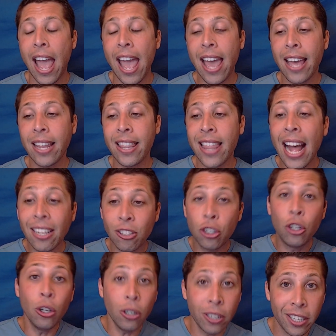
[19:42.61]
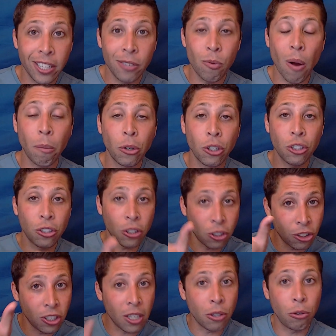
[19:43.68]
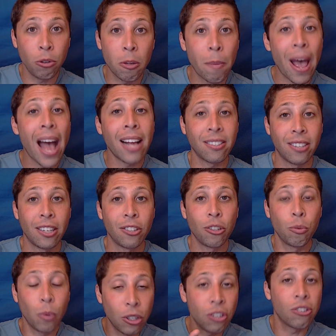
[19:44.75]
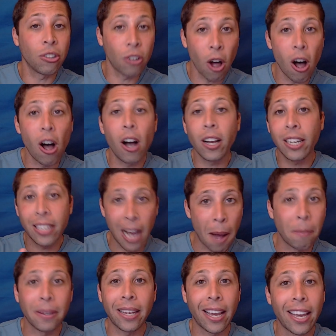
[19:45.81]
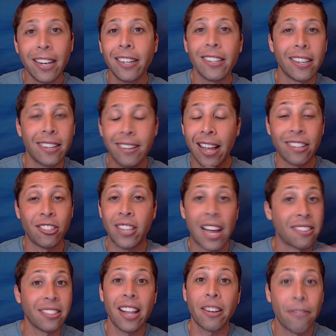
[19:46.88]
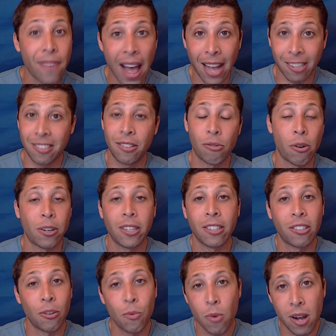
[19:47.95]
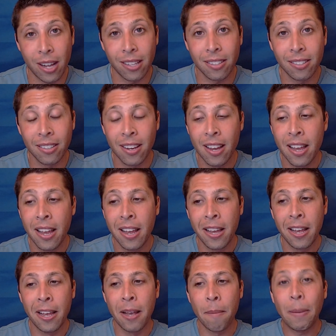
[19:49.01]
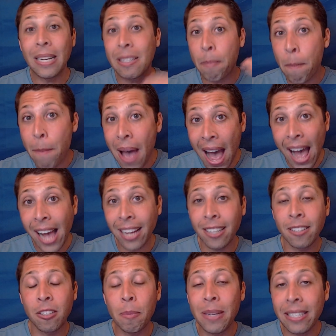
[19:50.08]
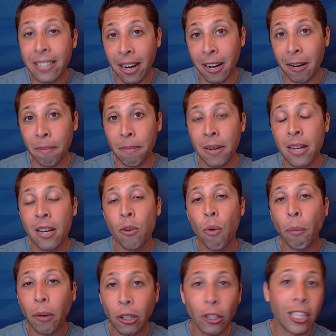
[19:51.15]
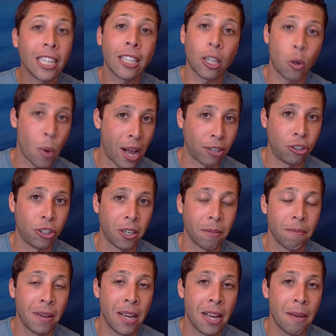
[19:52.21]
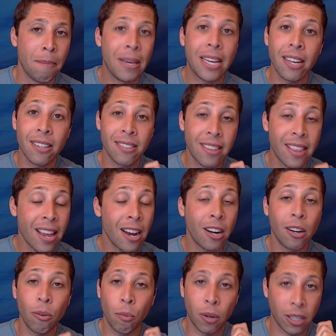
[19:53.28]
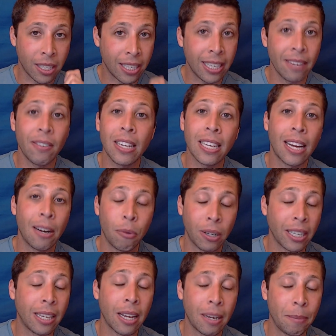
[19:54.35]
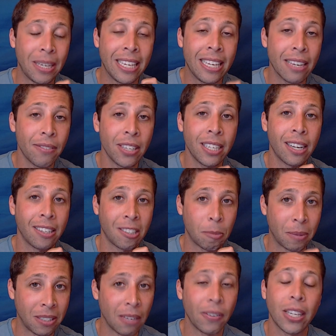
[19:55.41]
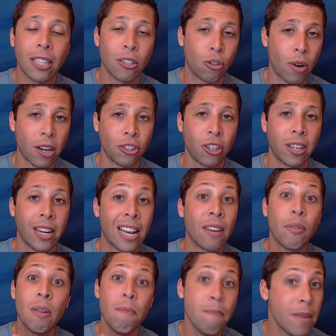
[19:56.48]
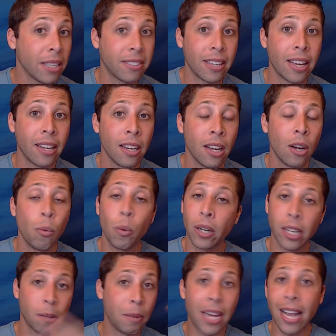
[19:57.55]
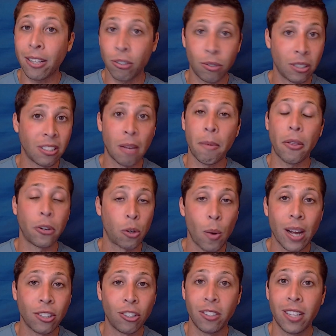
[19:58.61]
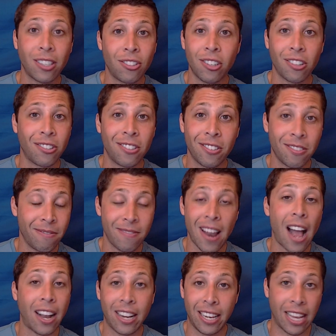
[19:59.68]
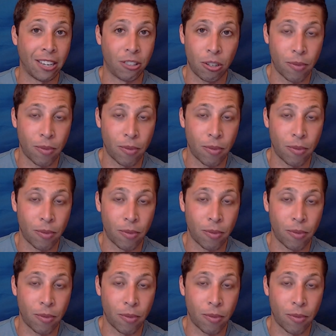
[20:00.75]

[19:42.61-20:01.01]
And that's good when we're searching through the passage, which is long and complicated and, and just has a lot of facts thrown at us at once. But it's bad to be dumb when we're looking at the question, because there we're giving we're gonna be given a specific instruction, and if we miss it, we're going to be answering some other question that's just not going to get us the